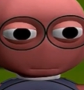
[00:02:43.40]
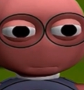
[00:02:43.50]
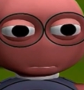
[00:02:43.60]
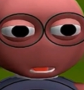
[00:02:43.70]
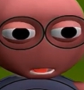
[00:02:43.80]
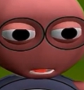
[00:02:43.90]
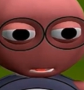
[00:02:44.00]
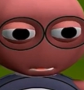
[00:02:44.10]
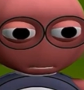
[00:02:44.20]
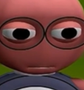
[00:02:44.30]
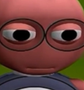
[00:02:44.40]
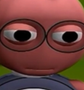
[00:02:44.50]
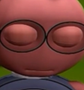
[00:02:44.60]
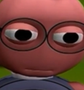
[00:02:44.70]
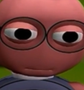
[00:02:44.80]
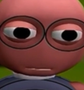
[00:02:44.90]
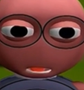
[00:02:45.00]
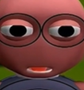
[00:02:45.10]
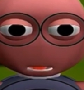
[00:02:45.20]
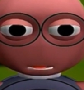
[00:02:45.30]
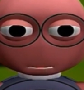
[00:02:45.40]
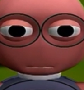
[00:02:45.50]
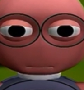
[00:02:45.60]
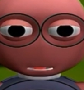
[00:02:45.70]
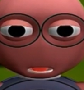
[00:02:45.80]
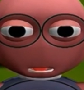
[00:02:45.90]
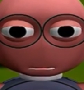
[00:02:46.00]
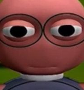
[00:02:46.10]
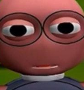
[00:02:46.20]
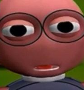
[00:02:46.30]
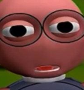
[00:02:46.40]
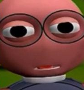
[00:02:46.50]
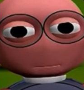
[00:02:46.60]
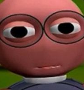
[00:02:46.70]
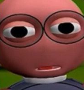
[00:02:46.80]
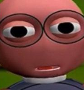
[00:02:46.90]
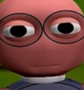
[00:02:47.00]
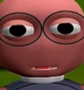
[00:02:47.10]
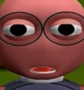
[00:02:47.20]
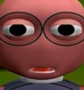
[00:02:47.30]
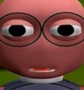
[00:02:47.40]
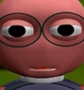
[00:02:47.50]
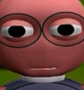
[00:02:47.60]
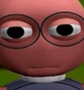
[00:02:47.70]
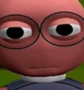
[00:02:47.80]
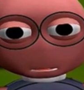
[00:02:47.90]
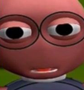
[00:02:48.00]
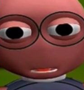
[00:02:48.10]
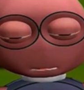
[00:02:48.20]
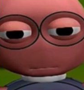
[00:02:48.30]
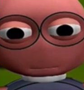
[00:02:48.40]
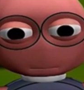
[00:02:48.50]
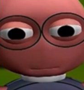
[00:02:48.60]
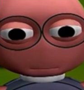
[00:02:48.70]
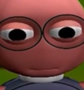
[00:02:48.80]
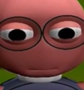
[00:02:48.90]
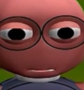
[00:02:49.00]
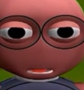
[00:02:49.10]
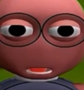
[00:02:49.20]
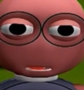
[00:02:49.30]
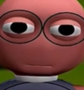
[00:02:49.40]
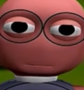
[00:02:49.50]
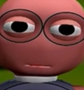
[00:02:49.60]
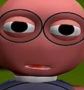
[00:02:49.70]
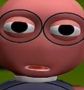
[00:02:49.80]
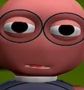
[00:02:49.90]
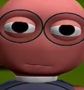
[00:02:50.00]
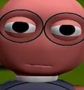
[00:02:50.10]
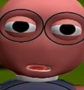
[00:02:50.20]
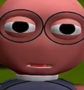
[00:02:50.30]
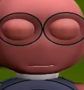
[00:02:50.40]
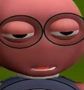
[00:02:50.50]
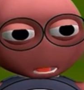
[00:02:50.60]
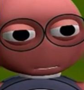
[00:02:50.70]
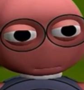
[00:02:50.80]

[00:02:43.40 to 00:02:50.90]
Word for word: In this way, trees make sure that we have pure oxygen to breathe without which we cannot live.